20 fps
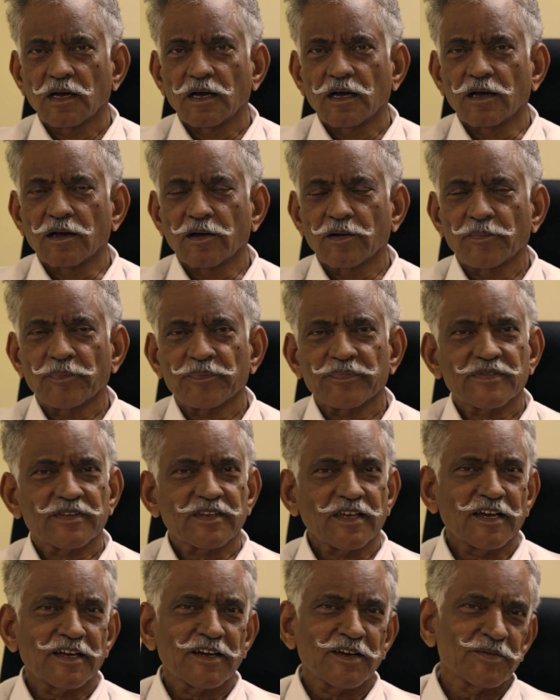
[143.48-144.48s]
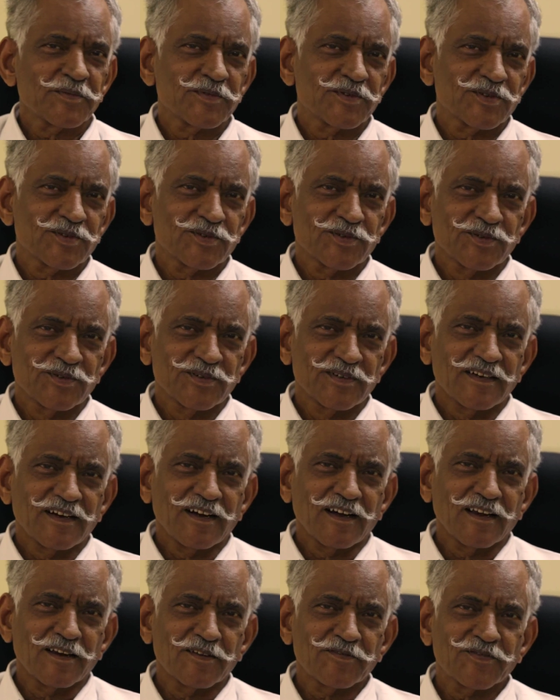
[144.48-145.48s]
Sairam to
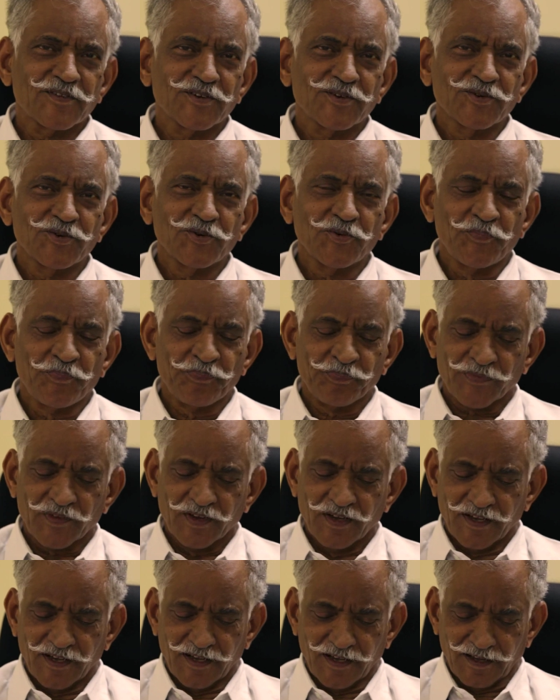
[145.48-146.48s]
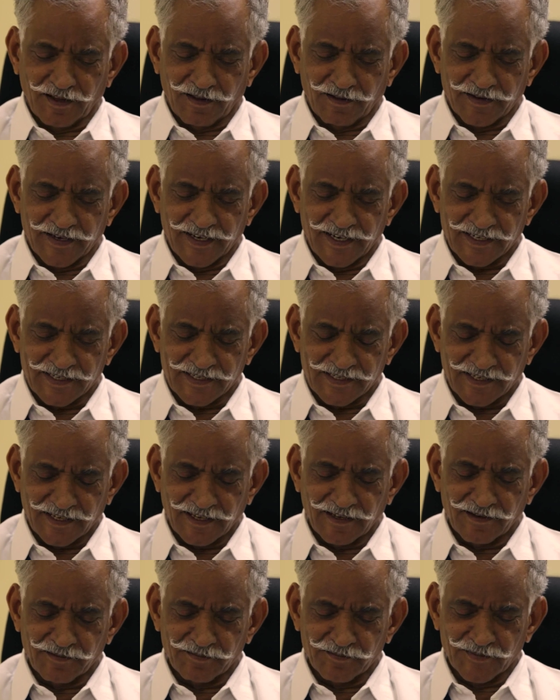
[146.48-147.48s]
all of you. Yes,
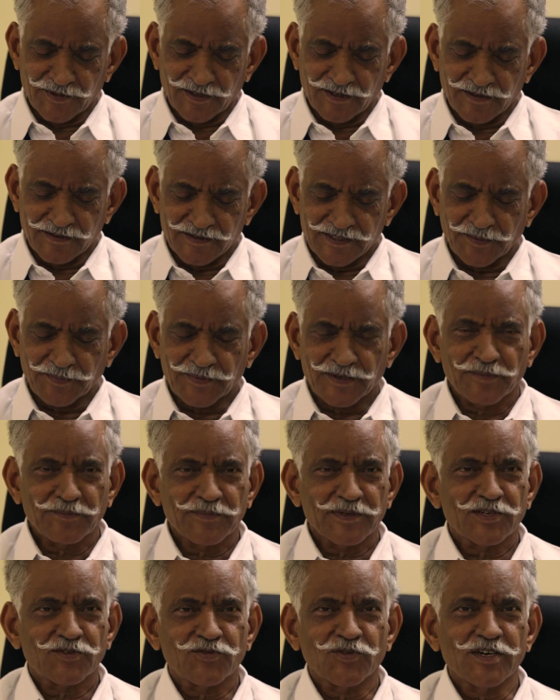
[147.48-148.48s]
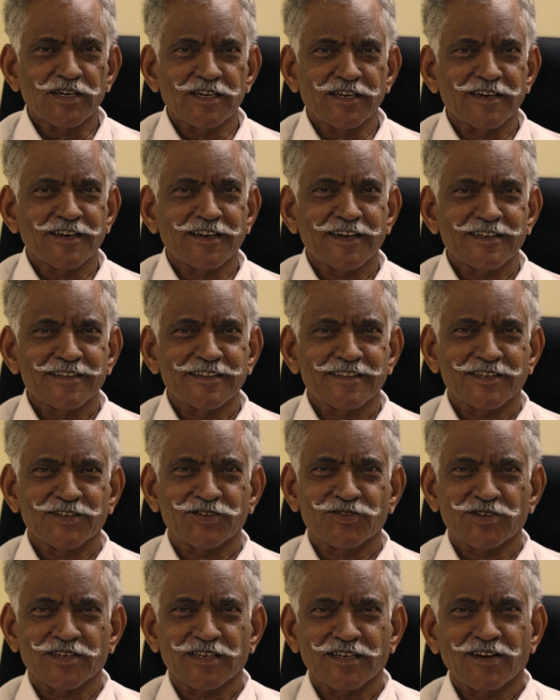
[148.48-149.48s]
September 29th, I
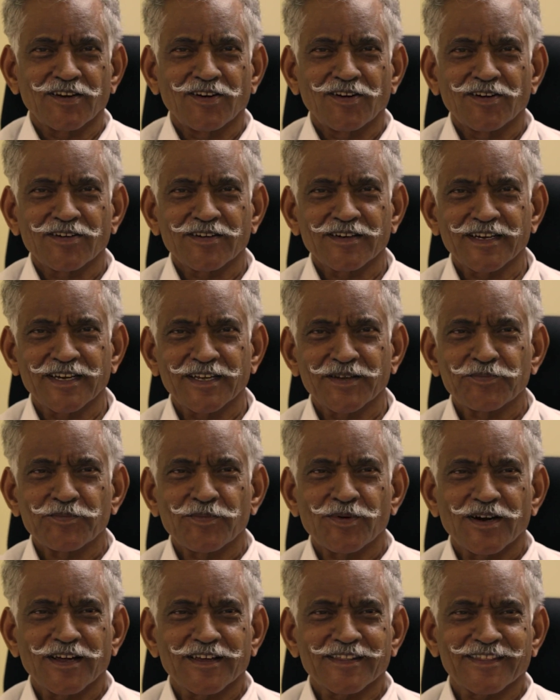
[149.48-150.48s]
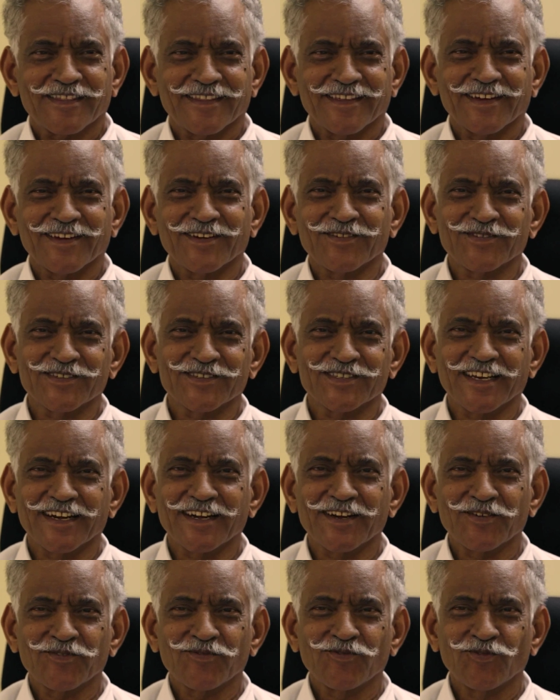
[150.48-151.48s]
took a long deep breath. It was the end
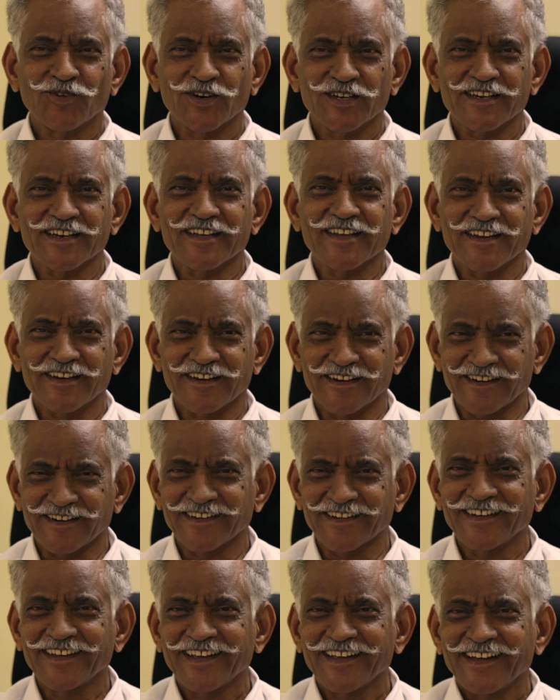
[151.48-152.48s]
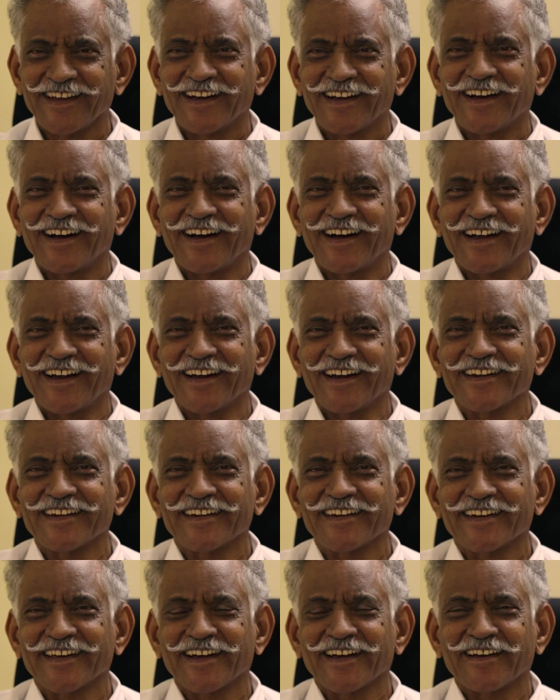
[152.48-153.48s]
of 1 year.
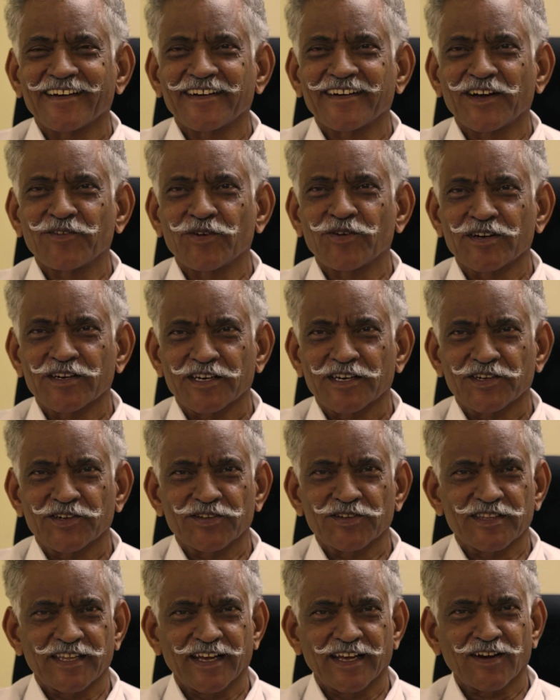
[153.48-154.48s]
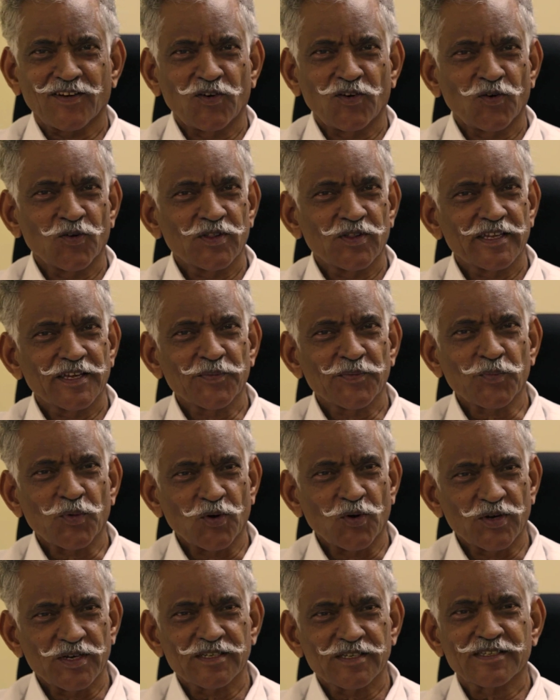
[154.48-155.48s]
And I wanted to thank all the
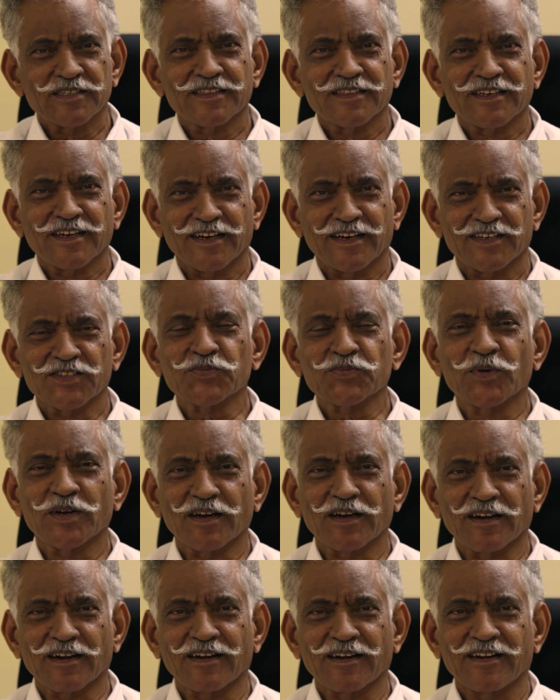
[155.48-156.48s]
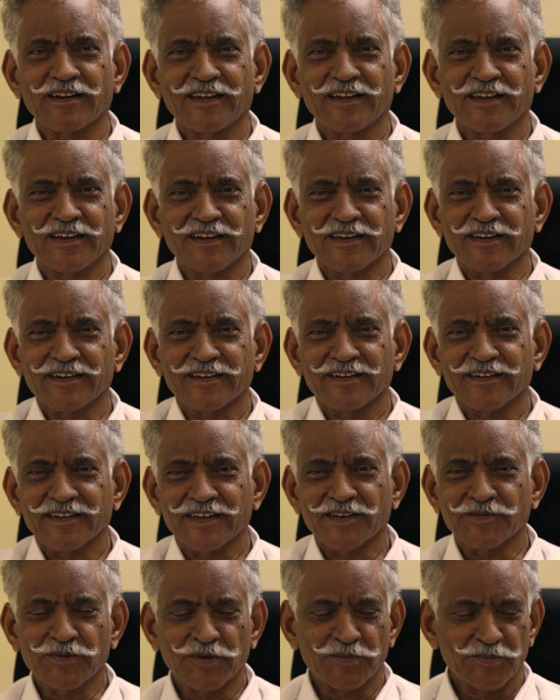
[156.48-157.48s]
employees in the hospital, and
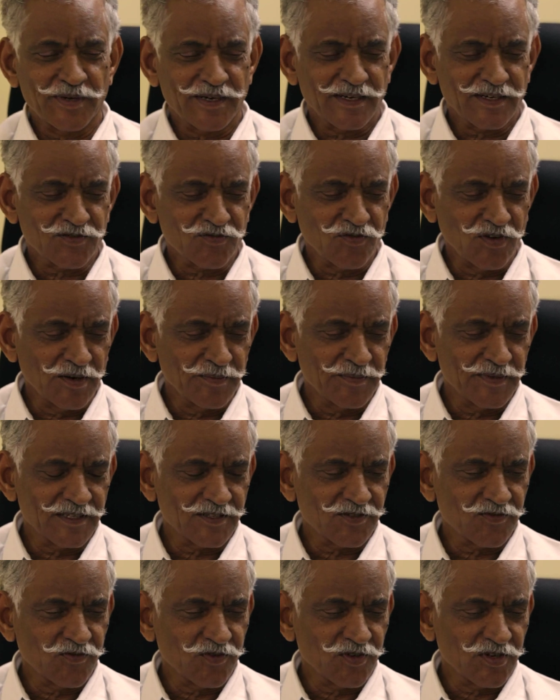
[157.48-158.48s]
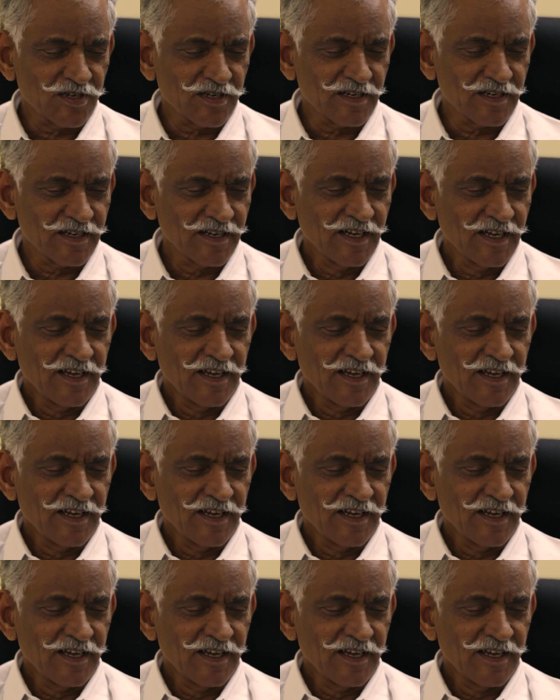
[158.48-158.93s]
remembering Swami's word,